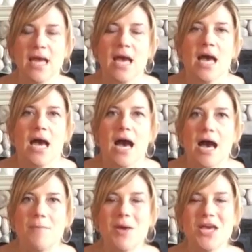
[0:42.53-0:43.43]
Um,
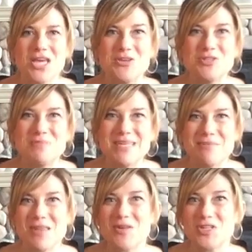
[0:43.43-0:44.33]
used to be something
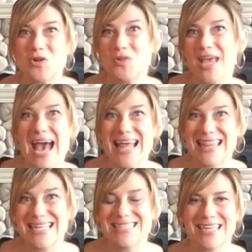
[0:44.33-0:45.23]
that just only
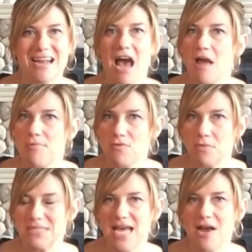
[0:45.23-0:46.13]
athletes and kind of high performance,
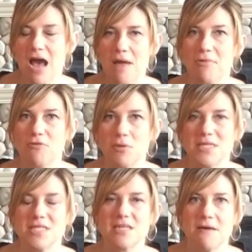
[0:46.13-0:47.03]
high performance
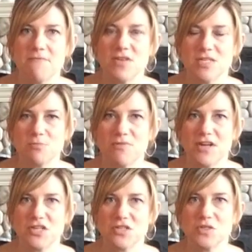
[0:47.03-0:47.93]
um, fitness
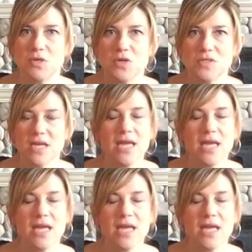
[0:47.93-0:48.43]
professionals were using,